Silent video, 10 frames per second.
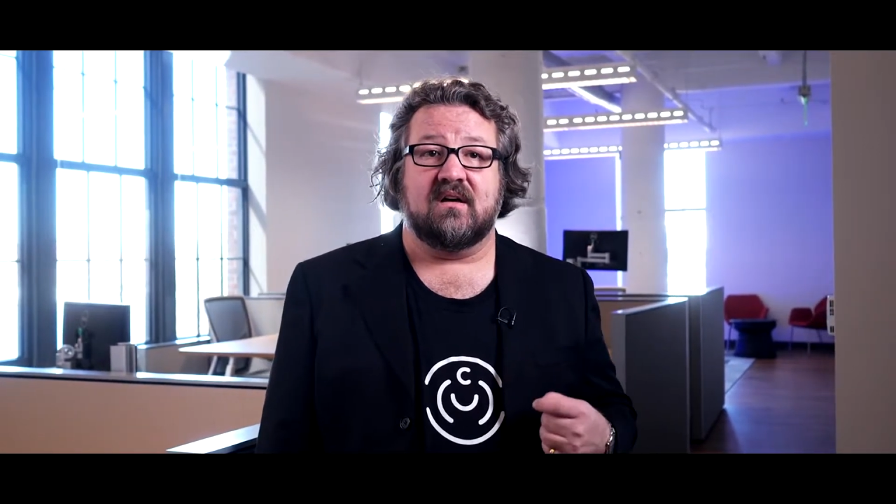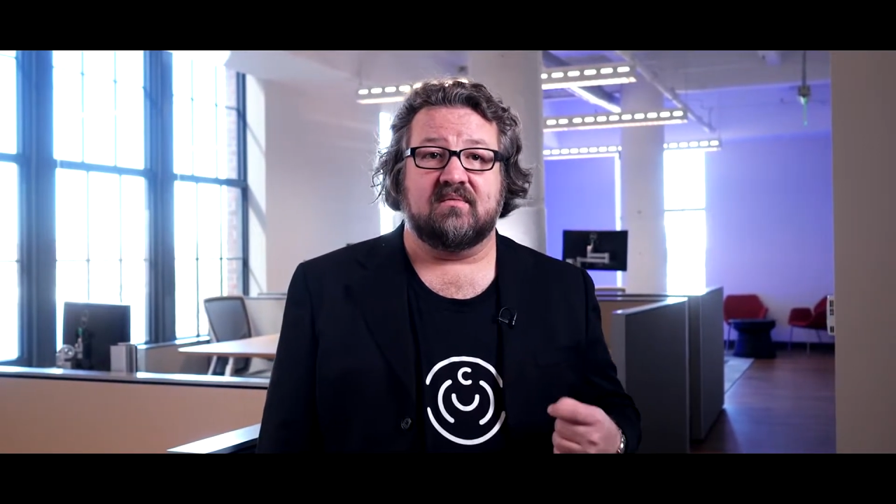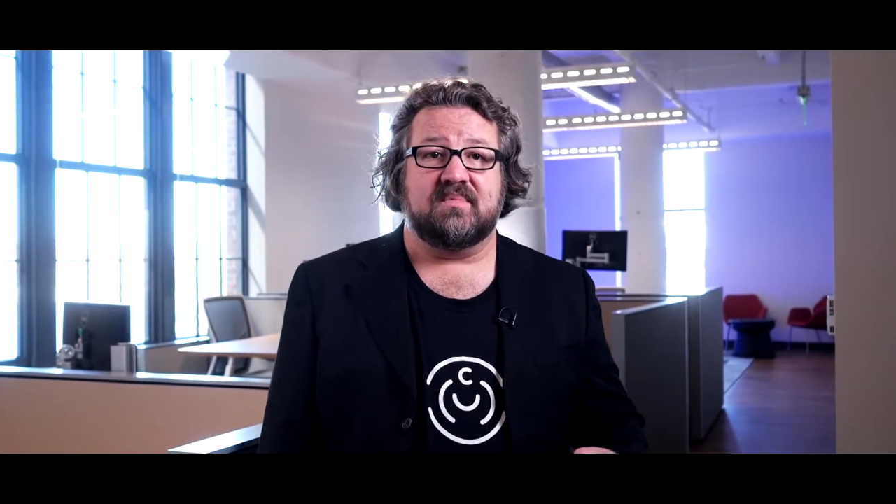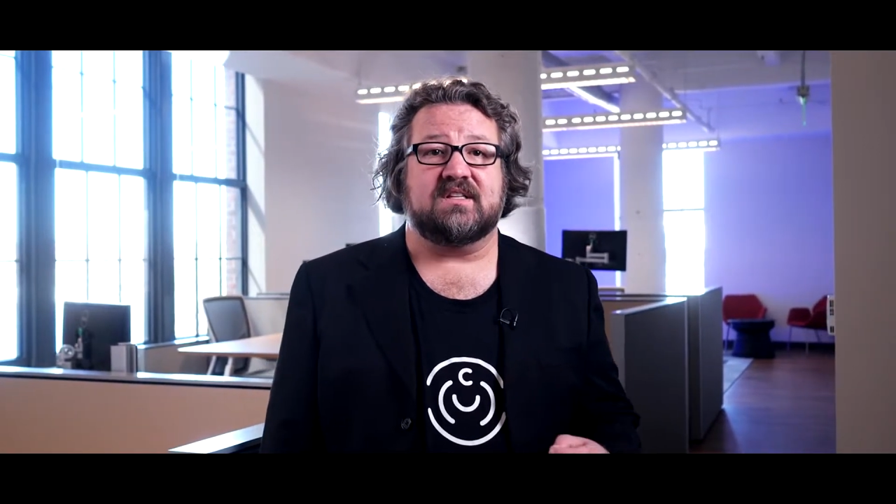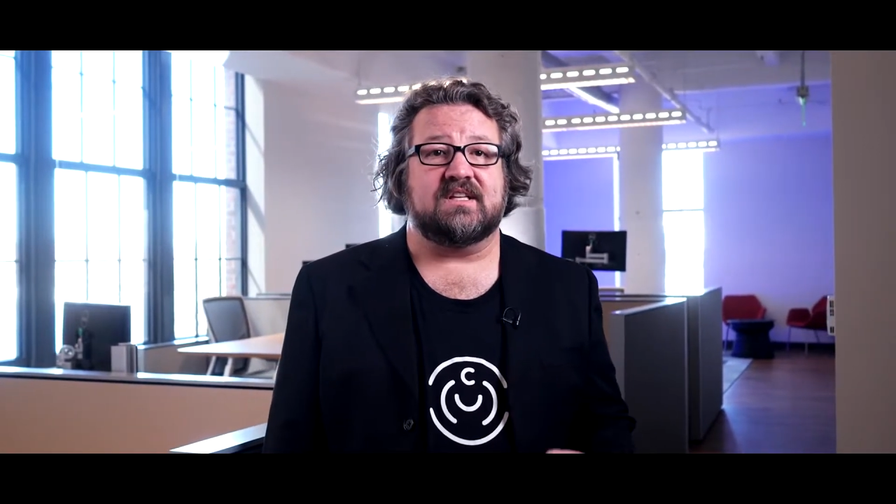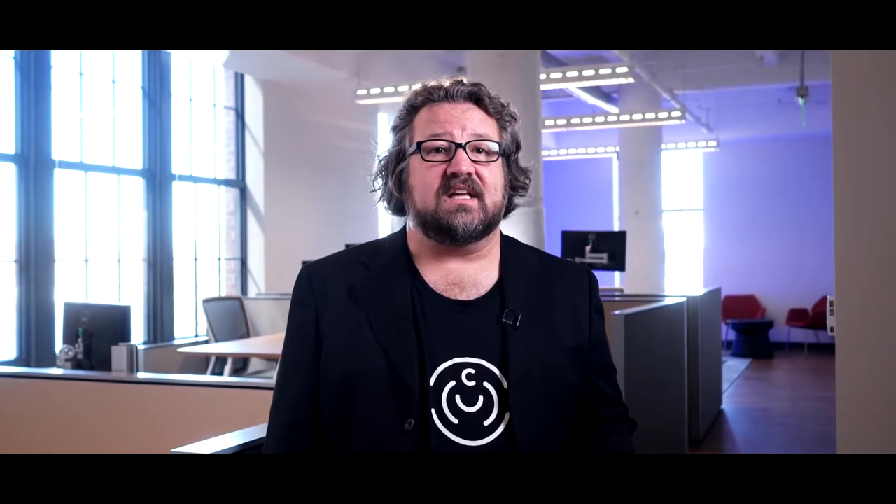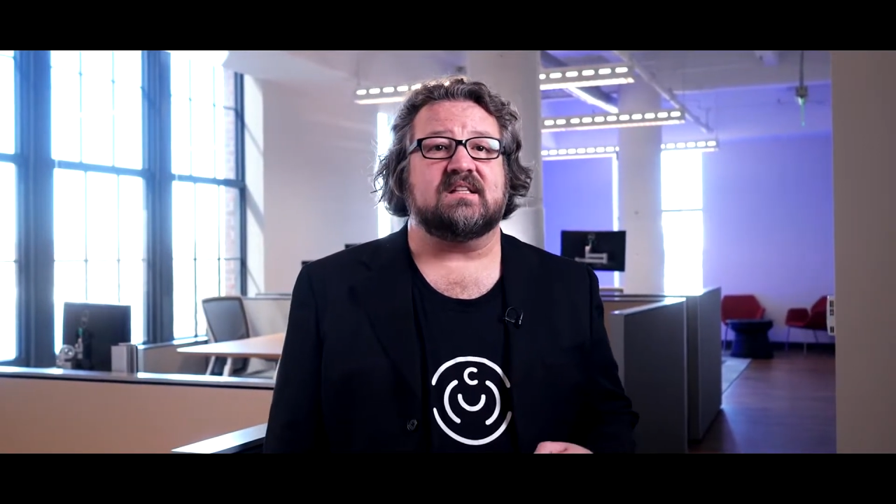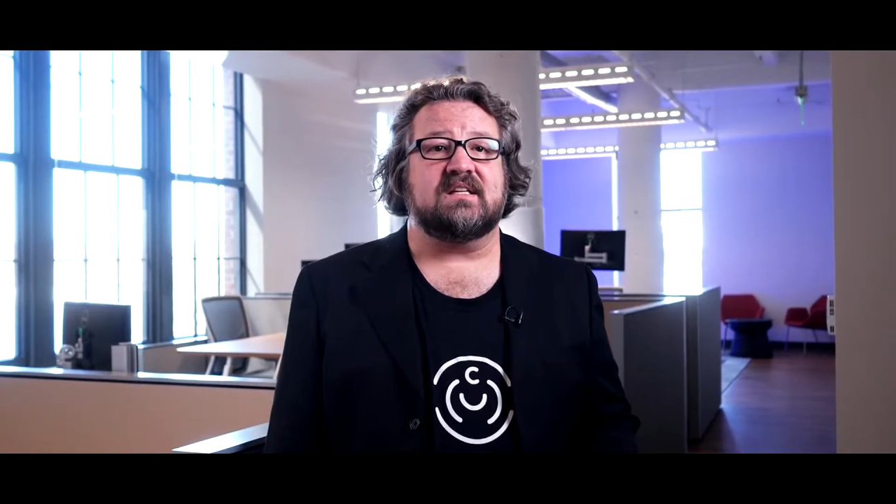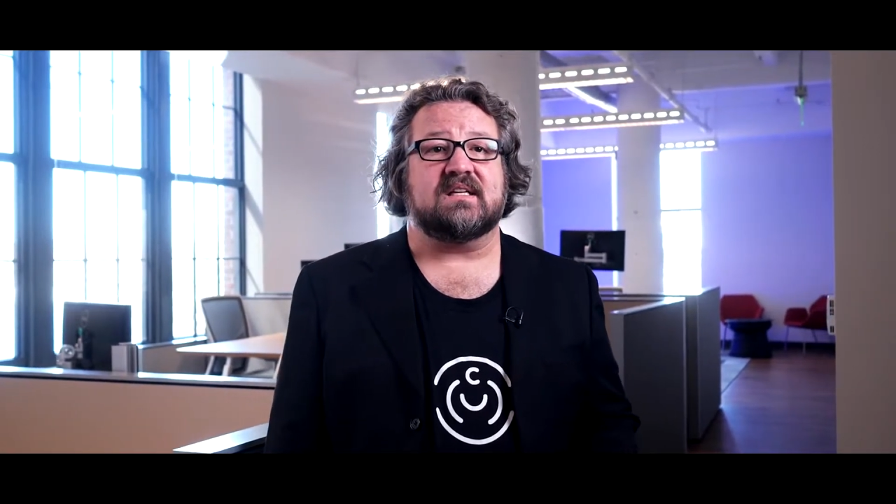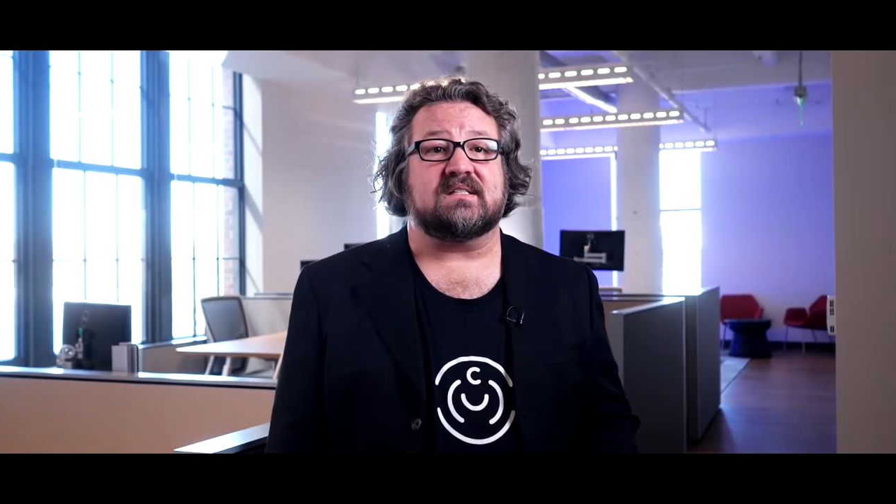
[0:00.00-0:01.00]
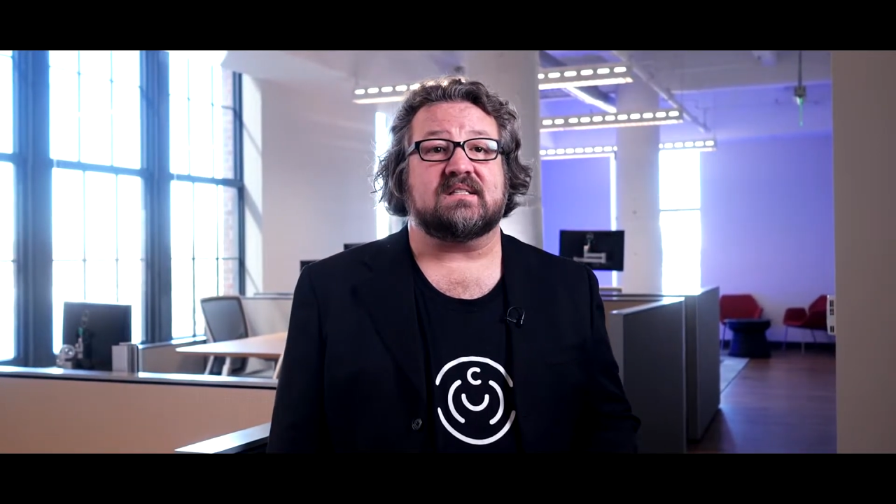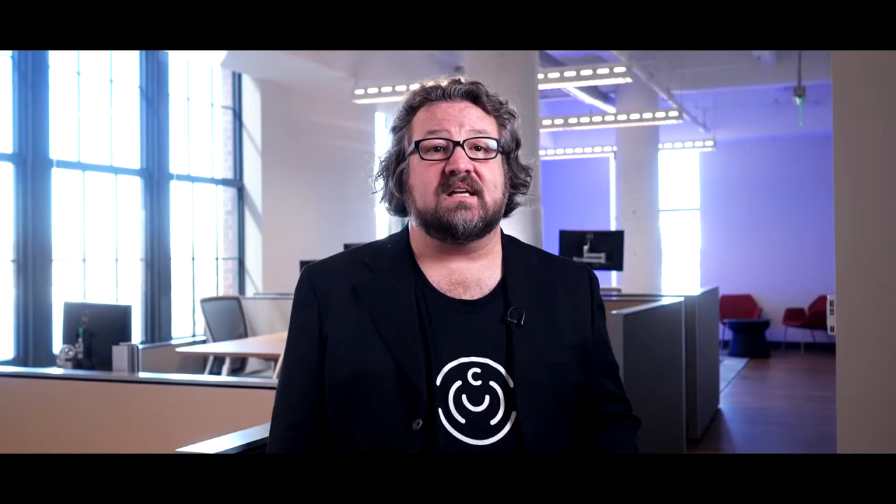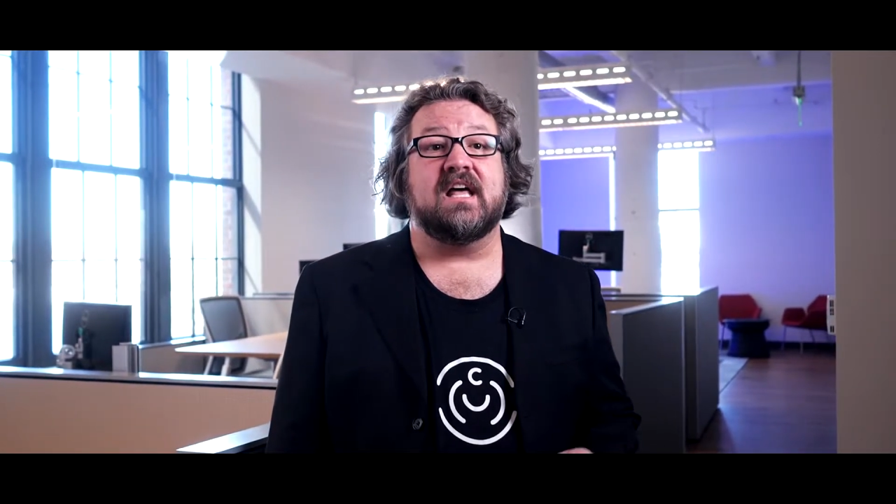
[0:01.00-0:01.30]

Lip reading: of big data analytics.